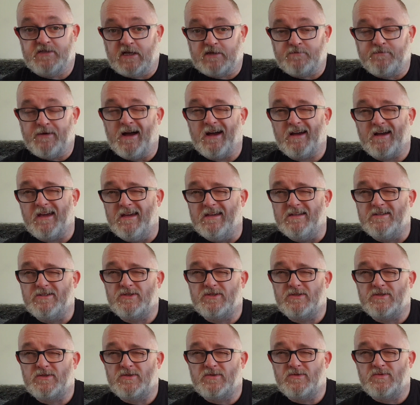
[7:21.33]
pack
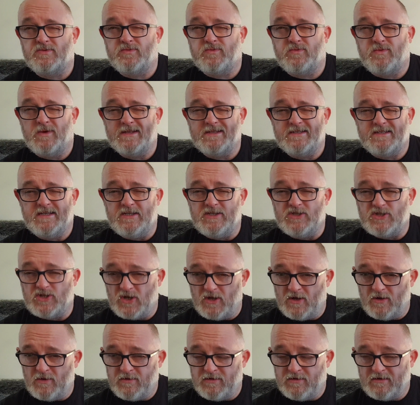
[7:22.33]
is
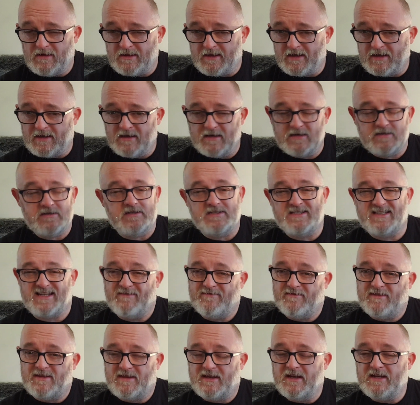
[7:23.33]
22, I think it is,
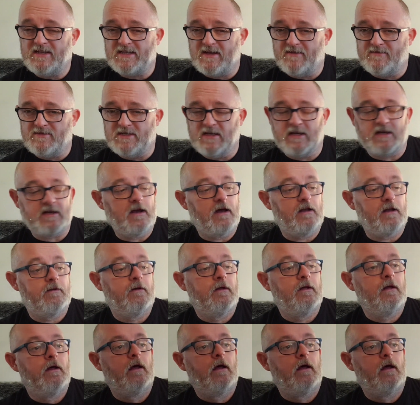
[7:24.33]
370 a can.